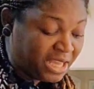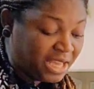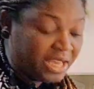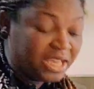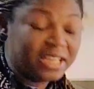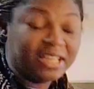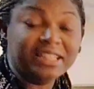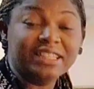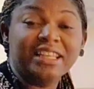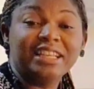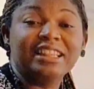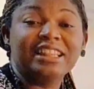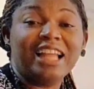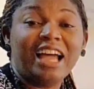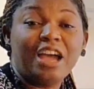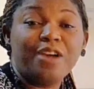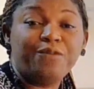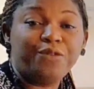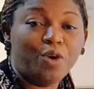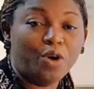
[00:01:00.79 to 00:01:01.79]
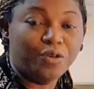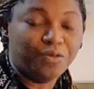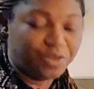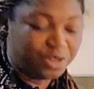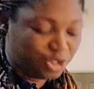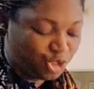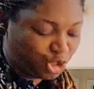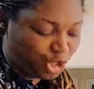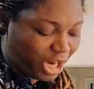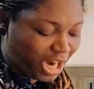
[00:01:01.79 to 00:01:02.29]
in the life of a
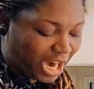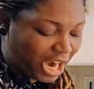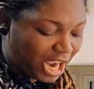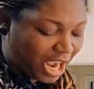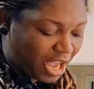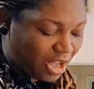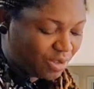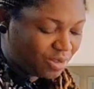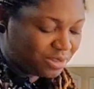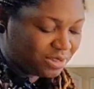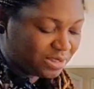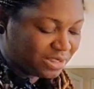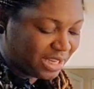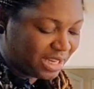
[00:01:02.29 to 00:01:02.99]
child.